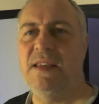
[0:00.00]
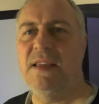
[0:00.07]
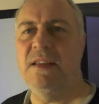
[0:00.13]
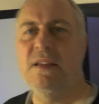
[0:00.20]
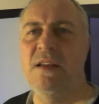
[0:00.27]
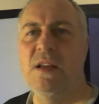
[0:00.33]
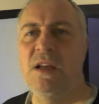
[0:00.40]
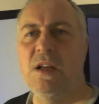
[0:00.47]
there.
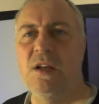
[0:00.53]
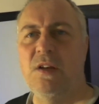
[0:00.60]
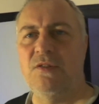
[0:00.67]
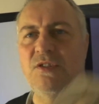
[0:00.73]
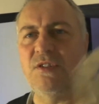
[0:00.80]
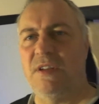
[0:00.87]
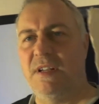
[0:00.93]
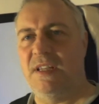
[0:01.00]

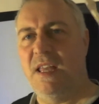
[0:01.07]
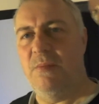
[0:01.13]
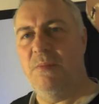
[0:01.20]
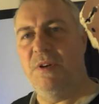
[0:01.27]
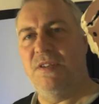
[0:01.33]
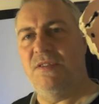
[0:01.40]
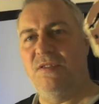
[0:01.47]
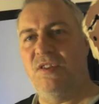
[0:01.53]
Just going to get
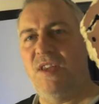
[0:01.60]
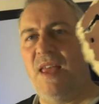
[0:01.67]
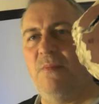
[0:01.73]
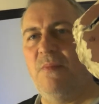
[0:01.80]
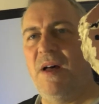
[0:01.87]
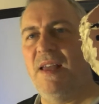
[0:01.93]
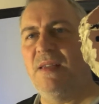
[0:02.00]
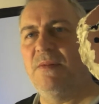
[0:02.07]
a piece of
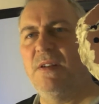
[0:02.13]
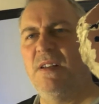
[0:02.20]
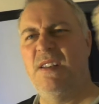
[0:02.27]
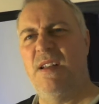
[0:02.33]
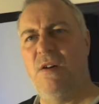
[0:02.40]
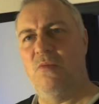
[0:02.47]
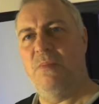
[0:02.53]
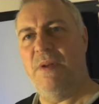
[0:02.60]
sandpaper
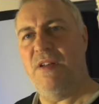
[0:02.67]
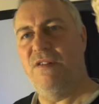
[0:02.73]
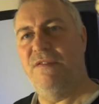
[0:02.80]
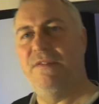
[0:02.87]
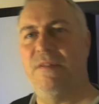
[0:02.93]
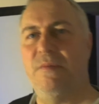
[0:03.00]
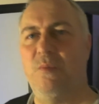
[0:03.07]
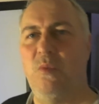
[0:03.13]
and I'll bit
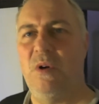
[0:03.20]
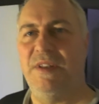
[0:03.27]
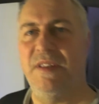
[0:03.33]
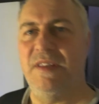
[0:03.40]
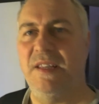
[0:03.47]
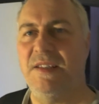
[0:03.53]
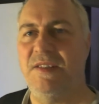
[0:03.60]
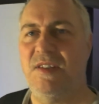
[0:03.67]
off of one
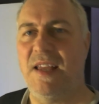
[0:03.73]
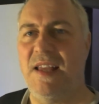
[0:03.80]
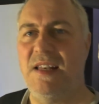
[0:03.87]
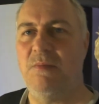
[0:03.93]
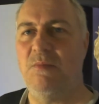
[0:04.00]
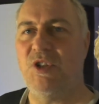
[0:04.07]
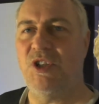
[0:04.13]
of these sanding